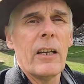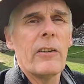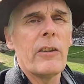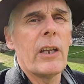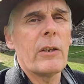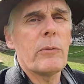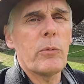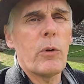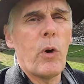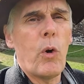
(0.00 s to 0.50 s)

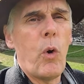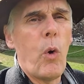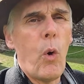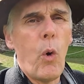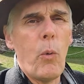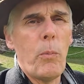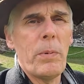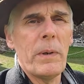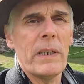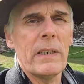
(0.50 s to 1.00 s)
that were
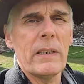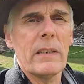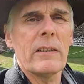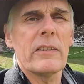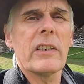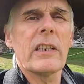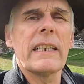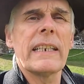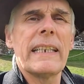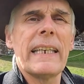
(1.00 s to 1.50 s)
hoping
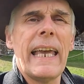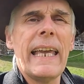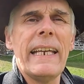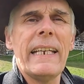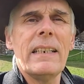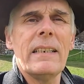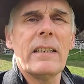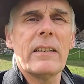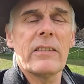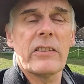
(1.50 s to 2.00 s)
to
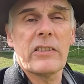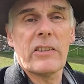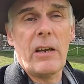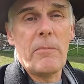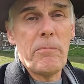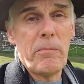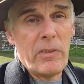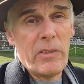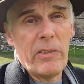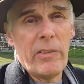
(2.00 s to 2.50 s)
gain
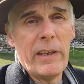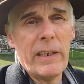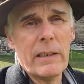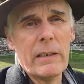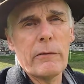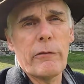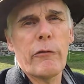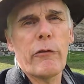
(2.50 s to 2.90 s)
something